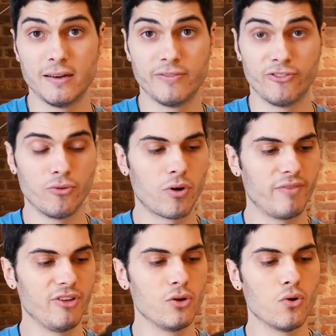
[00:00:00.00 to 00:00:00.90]
in the full
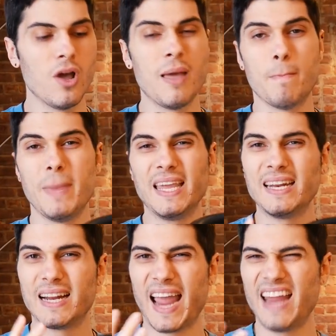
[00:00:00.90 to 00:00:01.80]
review,
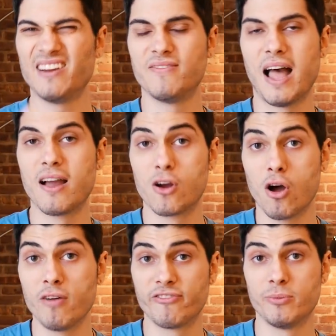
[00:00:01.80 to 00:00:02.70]
making it kind of
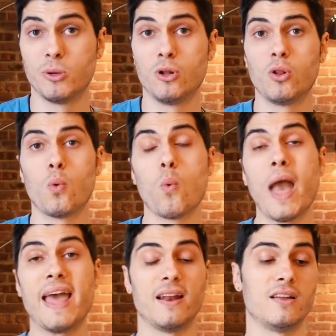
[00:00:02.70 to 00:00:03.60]
uncomfortable,
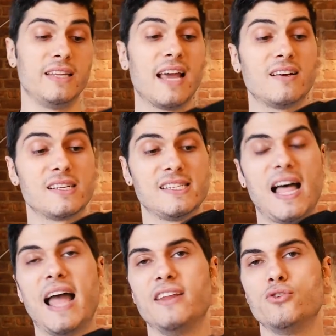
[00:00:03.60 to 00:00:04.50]
when on the other
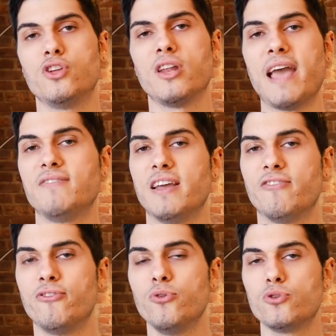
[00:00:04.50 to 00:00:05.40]
side you don't have the
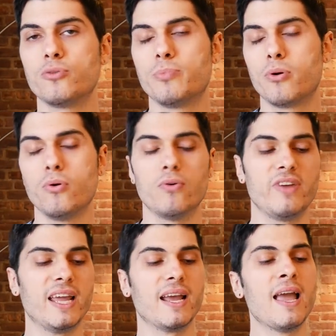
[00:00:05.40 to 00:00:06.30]
footer
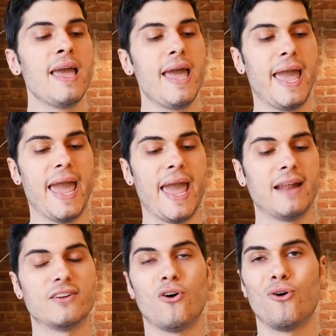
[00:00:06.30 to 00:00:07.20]
proofing
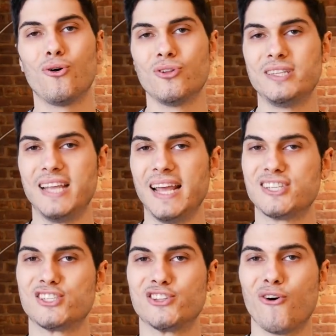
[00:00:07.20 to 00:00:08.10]
and all the
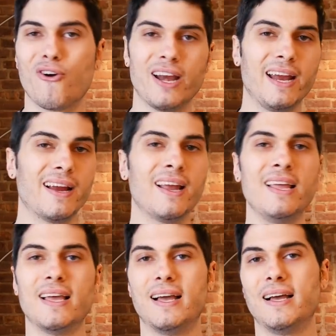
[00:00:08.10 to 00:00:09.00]
storing
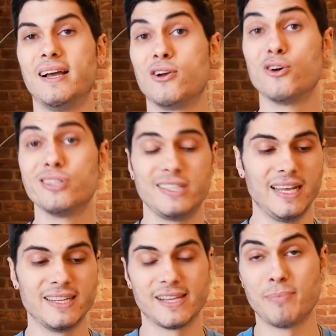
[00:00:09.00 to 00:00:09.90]
uh, good
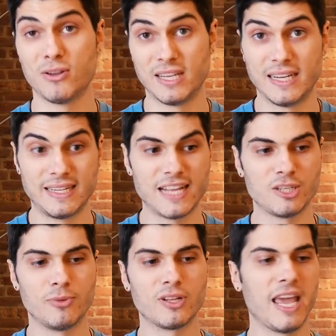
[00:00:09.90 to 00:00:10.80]
things about the
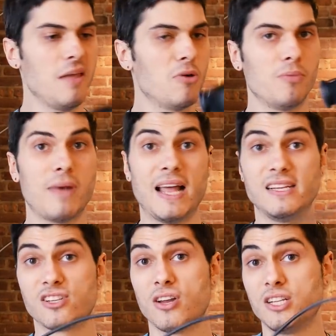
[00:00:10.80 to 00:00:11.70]
detachable cable, but
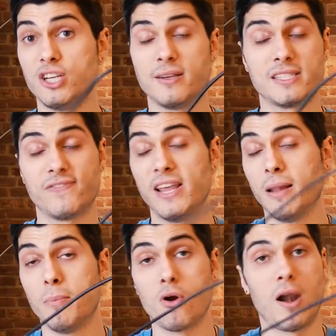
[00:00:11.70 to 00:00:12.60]
it's gonna just
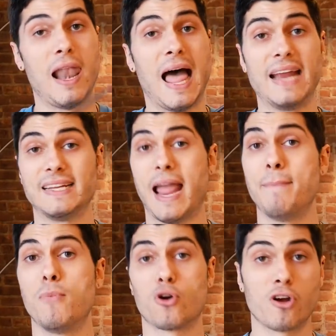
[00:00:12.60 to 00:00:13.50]
feel more light
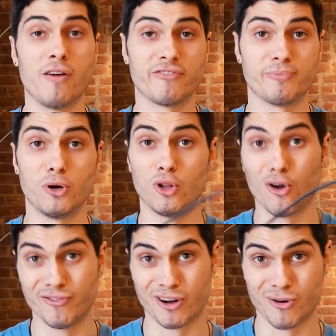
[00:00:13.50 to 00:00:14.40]
and more comfortable
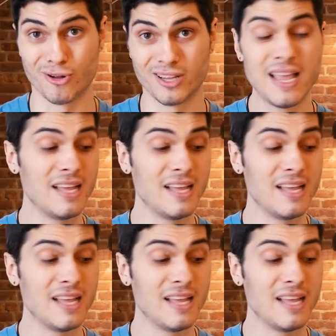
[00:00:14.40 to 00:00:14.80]
overall.